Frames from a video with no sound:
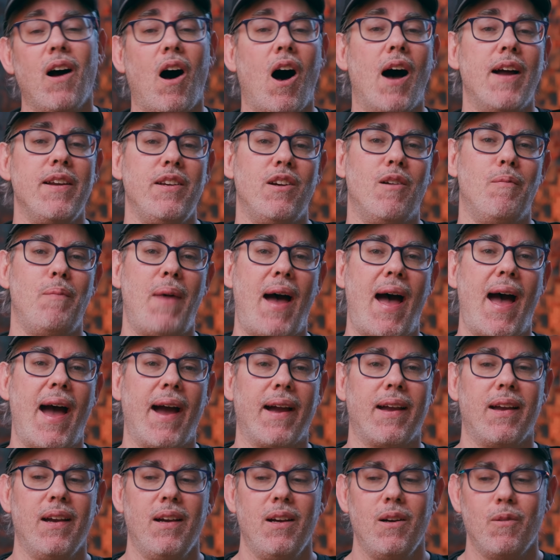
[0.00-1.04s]
on your
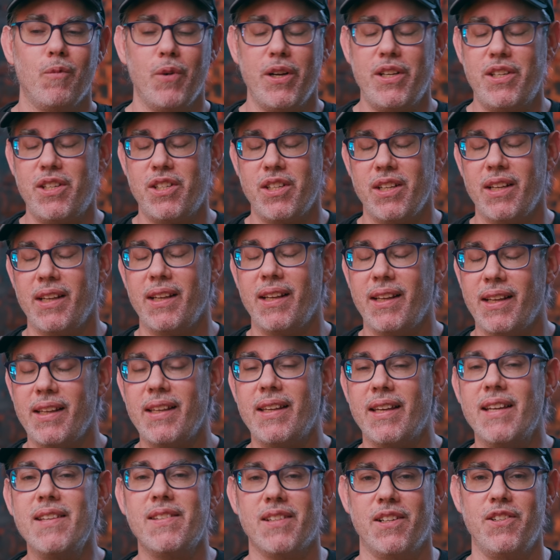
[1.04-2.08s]
Mac, which
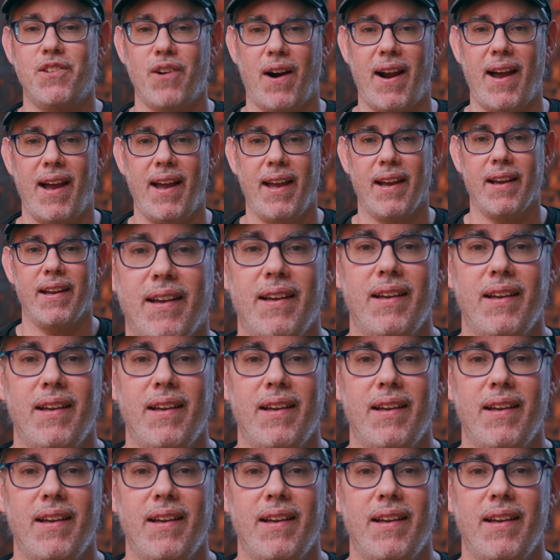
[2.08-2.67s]
is a drag.